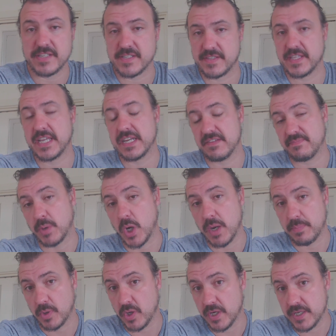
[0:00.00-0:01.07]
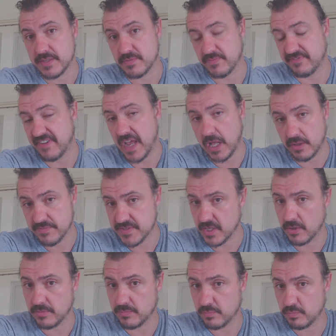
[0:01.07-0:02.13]
at the end of pipelines, valves.
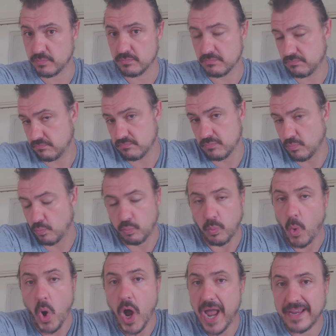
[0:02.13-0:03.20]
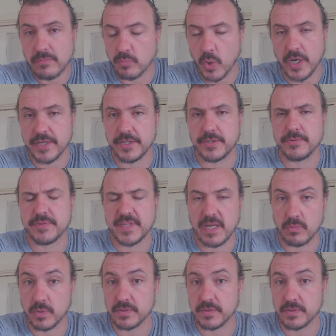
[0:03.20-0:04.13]
So why are you doing that?